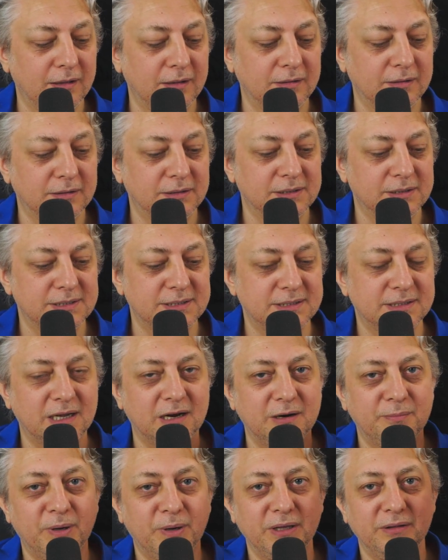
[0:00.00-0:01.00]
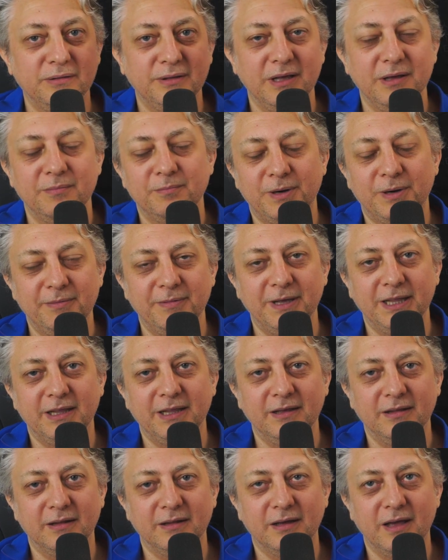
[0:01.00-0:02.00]
Start by
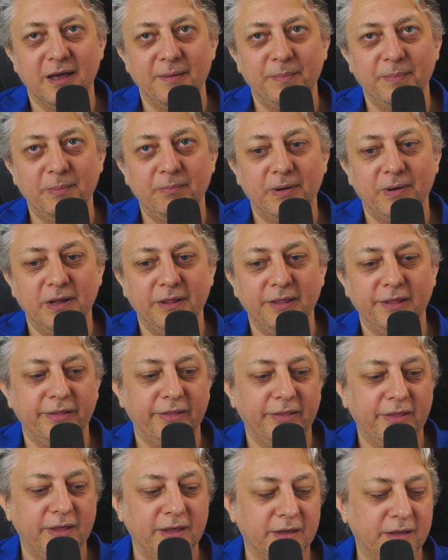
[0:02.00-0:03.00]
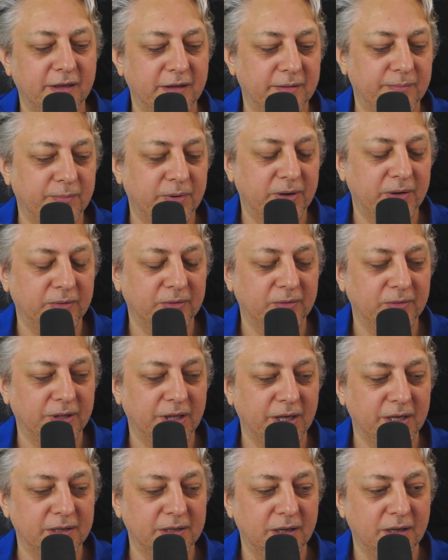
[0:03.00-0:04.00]
implementing the happy path and thinking about,
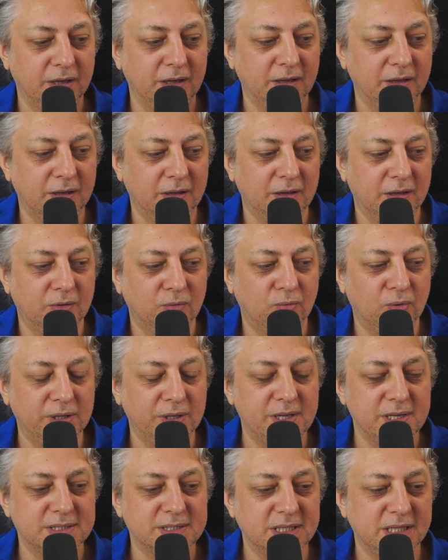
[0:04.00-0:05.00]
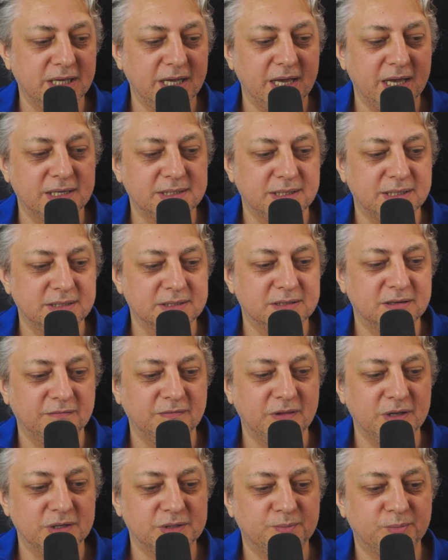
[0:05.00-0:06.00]
okay, what is the essence of
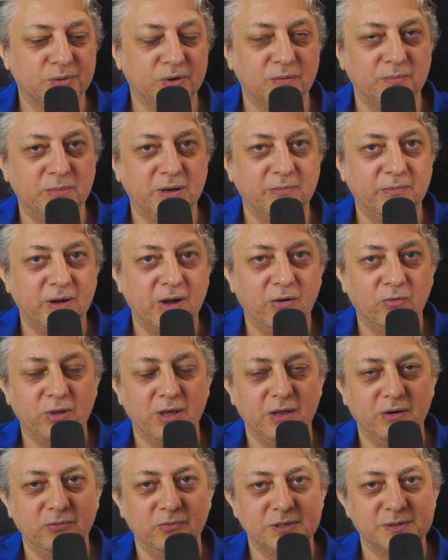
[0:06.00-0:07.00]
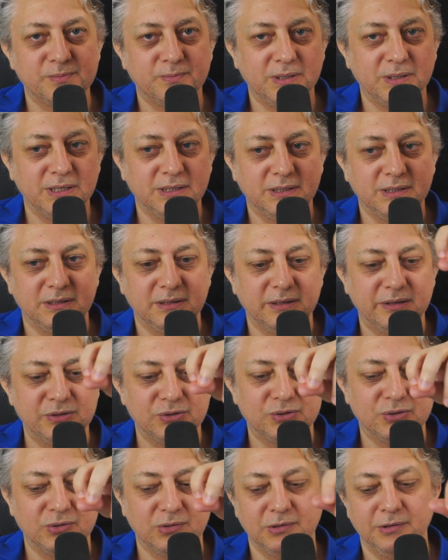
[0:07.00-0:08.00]
this problem? How can we split it, and
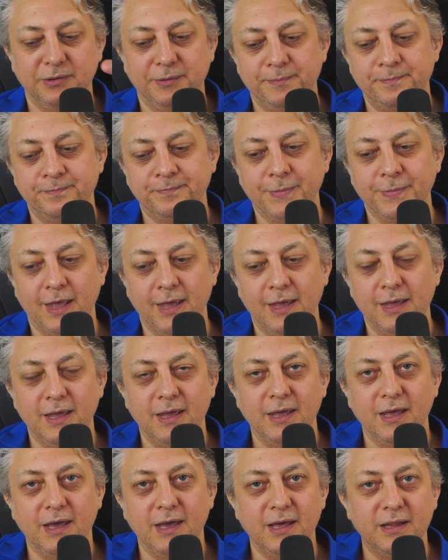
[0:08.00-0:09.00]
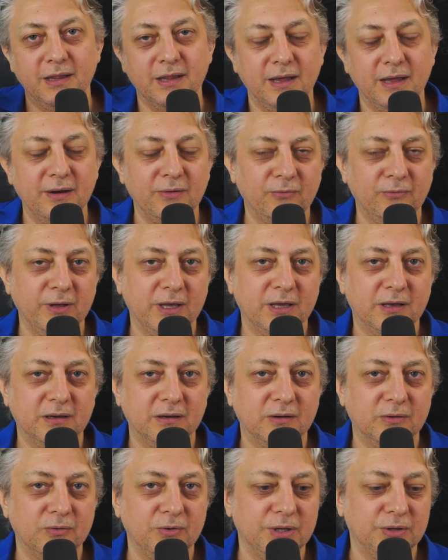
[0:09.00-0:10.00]
so on? And then we
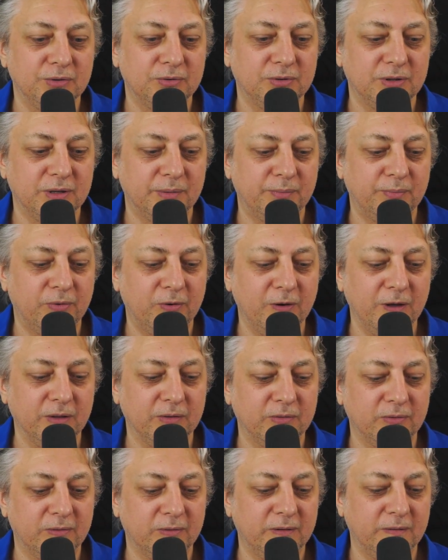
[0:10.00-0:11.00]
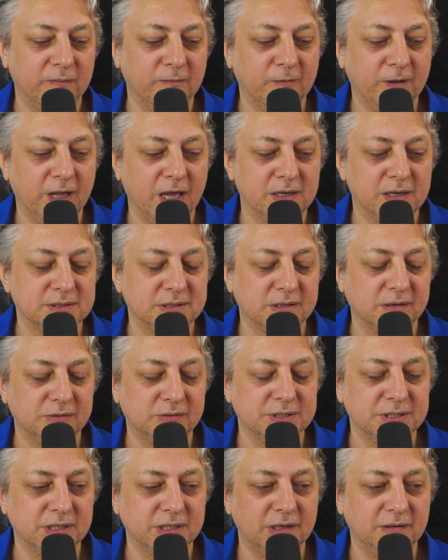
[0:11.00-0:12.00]
go into the point where we ask
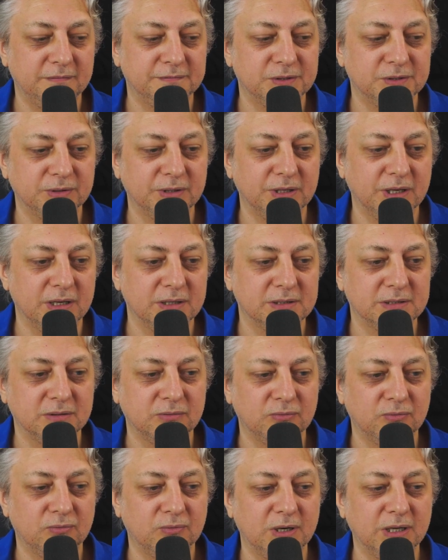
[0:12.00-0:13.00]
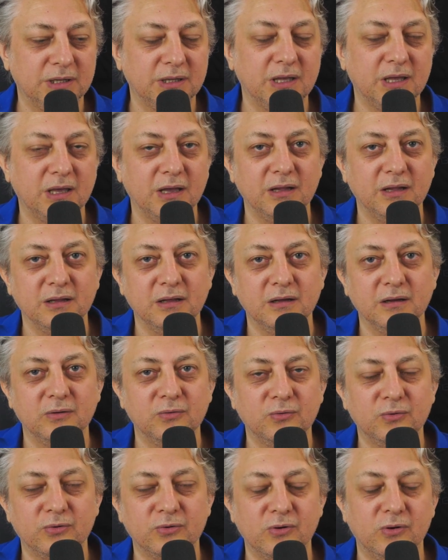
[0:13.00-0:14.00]
ourselves, okay, so what can go
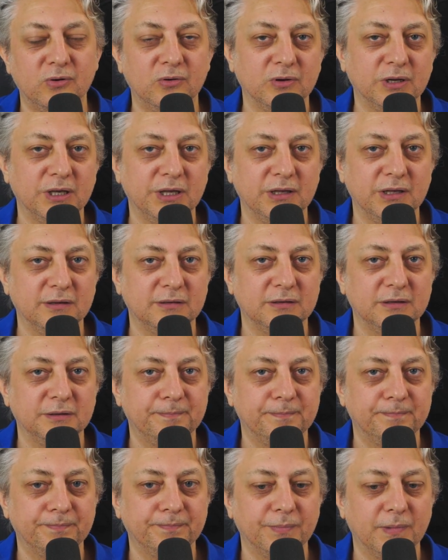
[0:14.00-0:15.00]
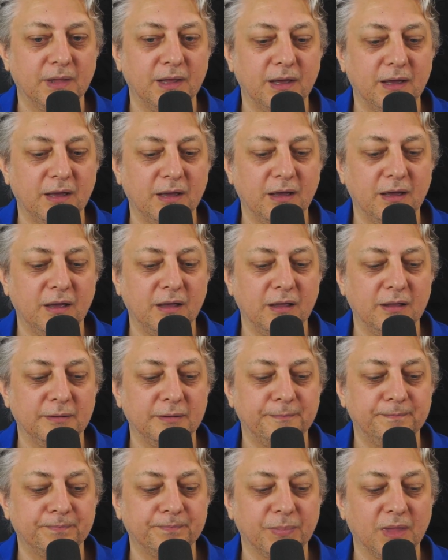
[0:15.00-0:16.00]
wrong here? And
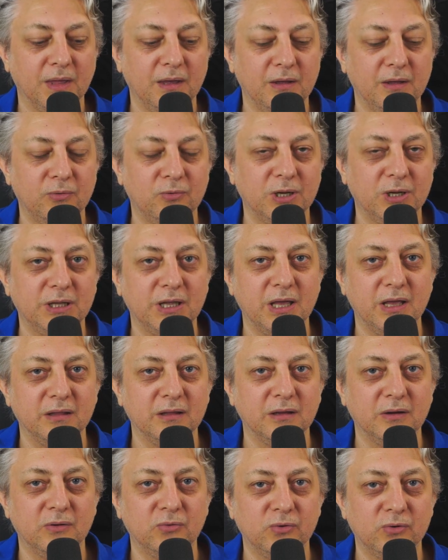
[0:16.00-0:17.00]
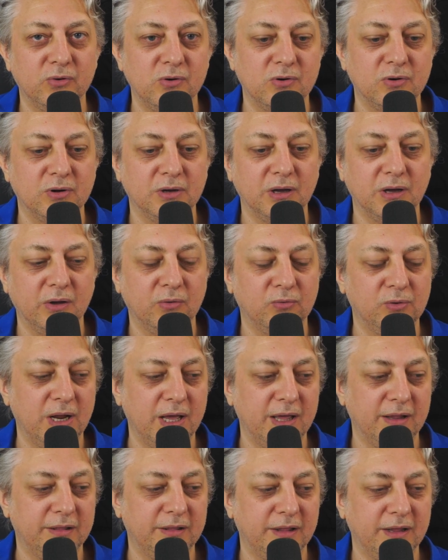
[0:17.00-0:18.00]
in what can go wrong, I will
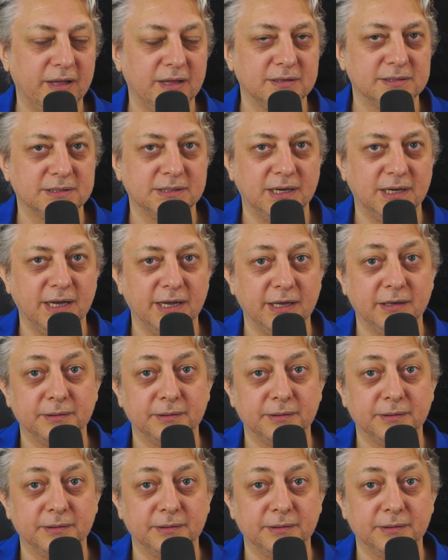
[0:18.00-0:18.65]
add things like